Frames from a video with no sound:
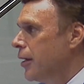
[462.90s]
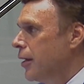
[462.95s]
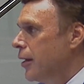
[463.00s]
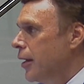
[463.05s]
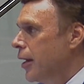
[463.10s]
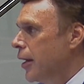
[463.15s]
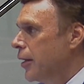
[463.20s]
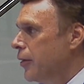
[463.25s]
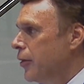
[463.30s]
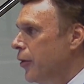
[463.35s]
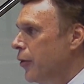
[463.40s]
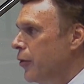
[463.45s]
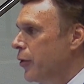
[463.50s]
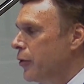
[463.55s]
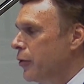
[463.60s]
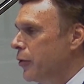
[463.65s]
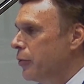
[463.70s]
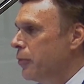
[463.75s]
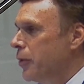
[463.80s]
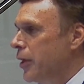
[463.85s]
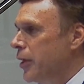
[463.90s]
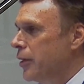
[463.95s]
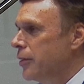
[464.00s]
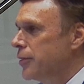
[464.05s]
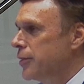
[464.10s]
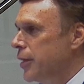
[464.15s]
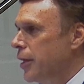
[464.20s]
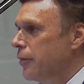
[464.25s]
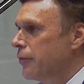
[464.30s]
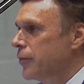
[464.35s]
I know it would be
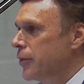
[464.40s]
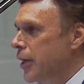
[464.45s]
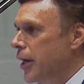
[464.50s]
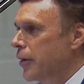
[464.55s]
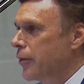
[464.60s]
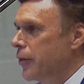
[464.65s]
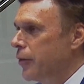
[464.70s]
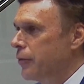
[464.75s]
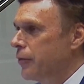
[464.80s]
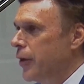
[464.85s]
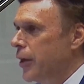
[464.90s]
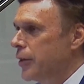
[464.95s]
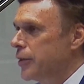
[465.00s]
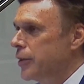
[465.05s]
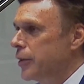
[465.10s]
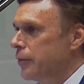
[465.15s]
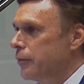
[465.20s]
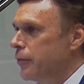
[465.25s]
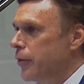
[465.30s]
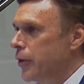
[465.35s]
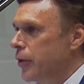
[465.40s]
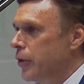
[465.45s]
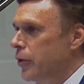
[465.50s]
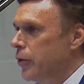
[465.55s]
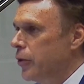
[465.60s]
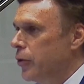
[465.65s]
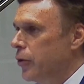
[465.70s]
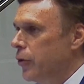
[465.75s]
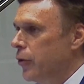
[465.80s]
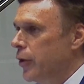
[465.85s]
self-sacrificing for you to
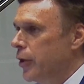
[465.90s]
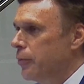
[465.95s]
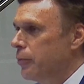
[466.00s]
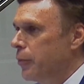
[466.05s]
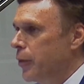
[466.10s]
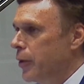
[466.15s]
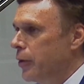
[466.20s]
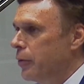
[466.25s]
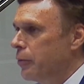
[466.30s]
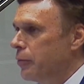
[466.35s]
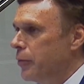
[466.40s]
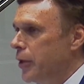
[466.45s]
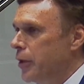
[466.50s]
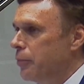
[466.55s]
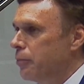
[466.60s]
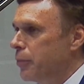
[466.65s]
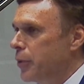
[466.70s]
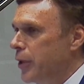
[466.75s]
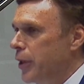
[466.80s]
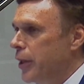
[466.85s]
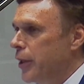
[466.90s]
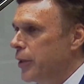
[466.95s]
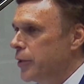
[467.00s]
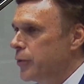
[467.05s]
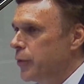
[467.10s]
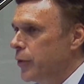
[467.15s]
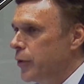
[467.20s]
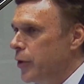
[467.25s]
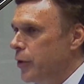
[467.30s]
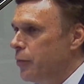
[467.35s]
do it, but please,
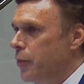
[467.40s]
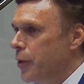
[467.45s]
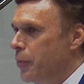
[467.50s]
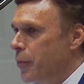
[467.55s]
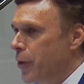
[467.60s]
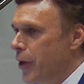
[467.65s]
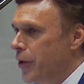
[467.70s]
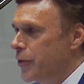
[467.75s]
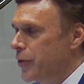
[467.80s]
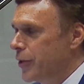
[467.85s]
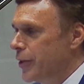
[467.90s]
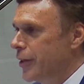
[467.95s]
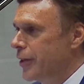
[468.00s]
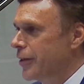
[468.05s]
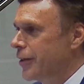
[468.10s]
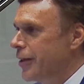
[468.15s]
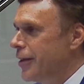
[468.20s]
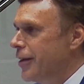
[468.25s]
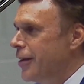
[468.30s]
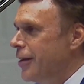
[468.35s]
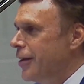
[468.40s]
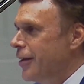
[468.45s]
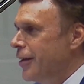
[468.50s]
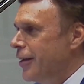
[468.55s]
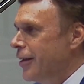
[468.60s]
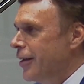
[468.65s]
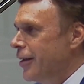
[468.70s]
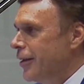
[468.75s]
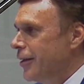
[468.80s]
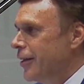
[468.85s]
will you be president?
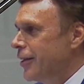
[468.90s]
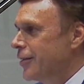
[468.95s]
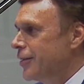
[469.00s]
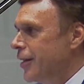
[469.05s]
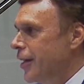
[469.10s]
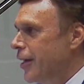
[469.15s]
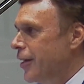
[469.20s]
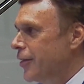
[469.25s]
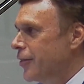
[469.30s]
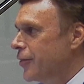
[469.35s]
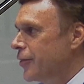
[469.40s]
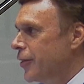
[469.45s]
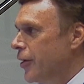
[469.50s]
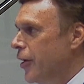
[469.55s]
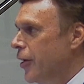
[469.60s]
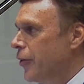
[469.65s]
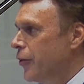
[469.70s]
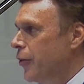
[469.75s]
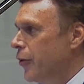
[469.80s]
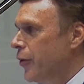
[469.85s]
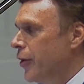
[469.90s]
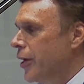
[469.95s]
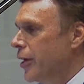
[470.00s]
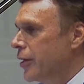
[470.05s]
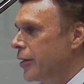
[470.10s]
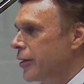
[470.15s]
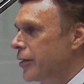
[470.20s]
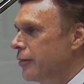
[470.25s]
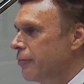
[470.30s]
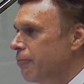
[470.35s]
And he says, I'll do it,
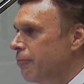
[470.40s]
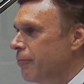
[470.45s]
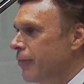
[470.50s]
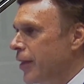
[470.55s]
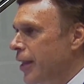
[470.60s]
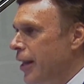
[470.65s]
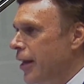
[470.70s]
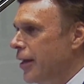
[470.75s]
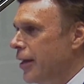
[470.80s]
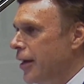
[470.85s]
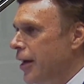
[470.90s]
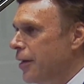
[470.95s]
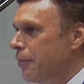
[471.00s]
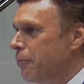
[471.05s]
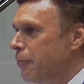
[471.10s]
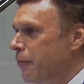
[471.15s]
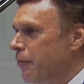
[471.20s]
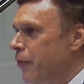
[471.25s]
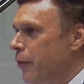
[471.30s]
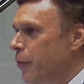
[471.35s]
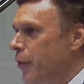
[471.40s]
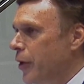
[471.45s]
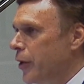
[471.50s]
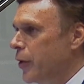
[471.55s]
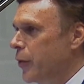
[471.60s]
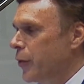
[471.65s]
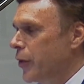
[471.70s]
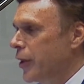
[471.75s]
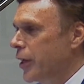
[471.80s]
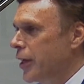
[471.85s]
and I'm familiar
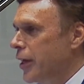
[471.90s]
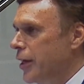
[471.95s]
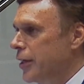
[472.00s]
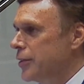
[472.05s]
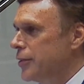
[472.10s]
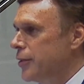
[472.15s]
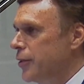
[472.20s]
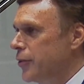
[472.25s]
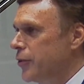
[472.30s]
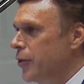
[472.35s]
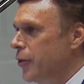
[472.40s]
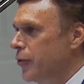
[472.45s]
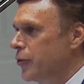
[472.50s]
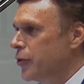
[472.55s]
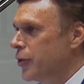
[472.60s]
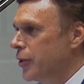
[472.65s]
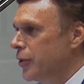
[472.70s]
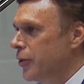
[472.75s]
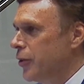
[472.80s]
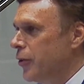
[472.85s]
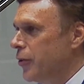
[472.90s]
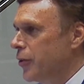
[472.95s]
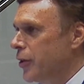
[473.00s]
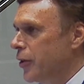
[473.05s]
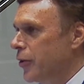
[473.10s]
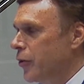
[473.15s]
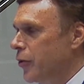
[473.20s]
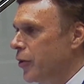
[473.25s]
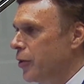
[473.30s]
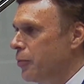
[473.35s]
with the Constitution. You can
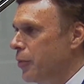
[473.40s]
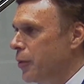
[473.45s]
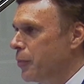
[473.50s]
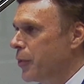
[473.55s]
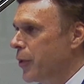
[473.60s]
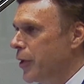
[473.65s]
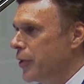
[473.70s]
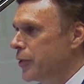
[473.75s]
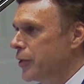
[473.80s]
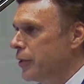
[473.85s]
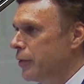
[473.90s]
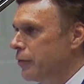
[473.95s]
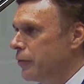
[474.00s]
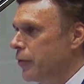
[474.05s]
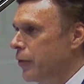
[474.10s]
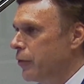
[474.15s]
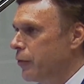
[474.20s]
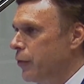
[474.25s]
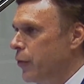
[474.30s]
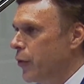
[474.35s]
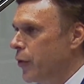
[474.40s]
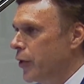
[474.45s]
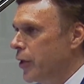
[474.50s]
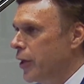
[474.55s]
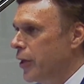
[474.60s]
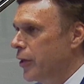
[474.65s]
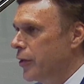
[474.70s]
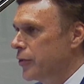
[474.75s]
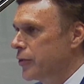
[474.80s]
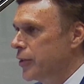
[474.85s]
only be president for 4
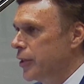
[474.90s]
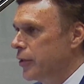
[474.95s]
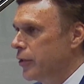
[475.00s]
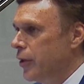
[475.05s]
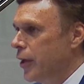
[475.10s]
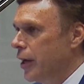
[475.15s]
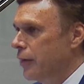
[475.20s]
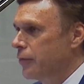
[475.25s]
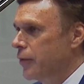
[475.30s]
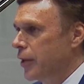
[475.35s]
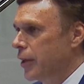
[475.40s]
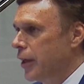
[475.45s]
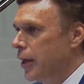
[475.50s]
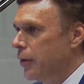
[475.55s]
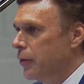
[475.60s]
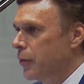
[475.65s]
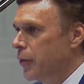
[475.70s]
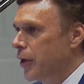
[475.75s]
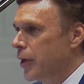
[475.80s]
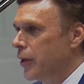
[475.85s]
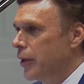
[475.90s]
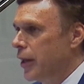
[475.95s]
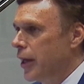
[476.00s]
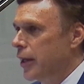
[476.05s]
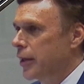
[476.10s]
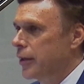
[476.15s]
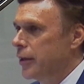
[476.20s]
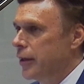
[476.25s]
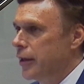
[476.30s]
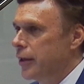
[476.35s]
years, and you have to get
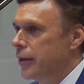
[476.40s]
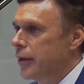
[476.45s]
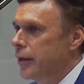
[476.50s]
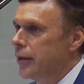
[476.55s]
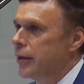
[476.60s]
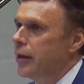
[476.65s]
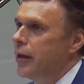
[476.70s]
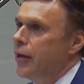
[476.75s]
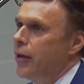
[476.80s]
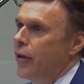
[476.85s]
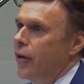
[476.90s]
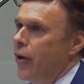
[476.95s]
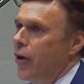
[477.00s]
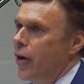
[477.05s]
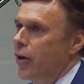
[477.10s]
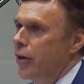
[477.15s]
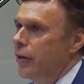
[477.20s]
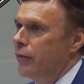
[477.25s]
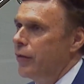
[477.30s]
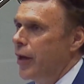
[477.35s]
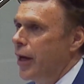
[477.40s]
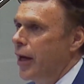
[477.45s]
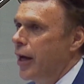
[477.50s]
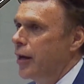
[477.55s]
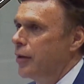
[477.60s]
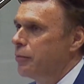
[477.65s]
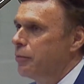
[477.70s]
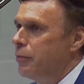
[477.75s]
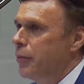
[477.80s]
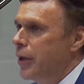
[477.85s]
reelected and all of
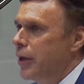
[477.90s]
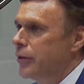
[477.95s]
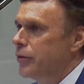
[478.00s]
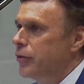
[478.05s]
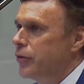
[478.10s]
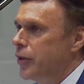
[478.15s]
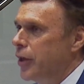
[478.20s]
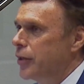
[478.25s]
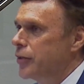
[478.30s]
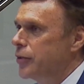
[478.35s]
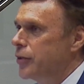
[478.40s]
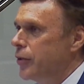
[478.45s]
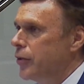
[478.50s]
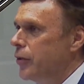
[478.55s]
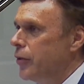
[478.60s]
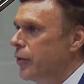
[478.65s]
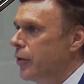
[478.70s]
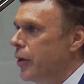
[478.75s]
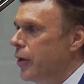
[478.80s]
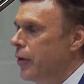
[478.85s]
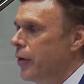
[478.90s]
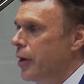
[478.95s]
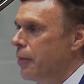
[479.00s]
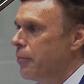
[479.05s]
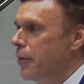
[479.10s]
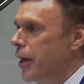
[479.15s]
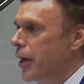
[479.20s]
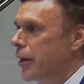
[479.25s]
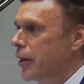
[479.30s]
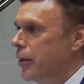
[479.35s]
that. But just so you know, I'm
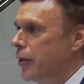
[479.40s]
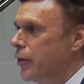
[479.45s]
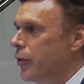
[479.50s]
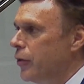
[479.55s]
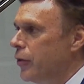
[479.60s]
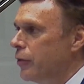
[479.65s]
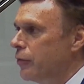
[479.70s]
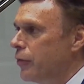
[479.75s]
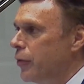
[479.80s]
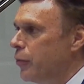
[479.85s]
not going to do it for